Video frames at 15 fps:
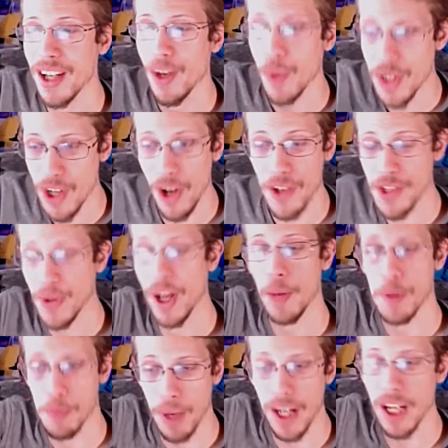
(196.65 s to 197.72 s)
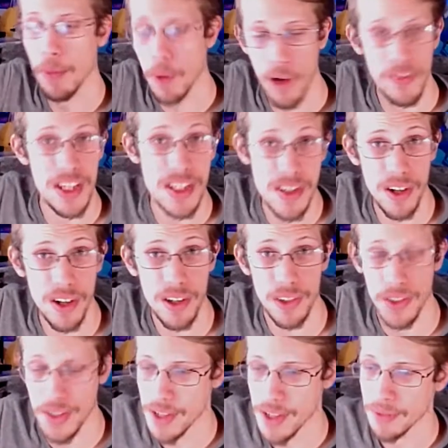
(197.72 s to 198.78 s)
which also helps break up all these
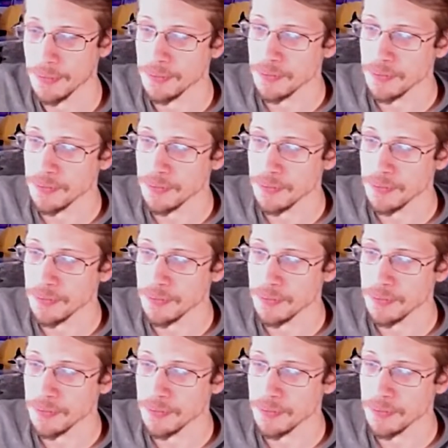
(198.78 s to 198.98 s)
circles.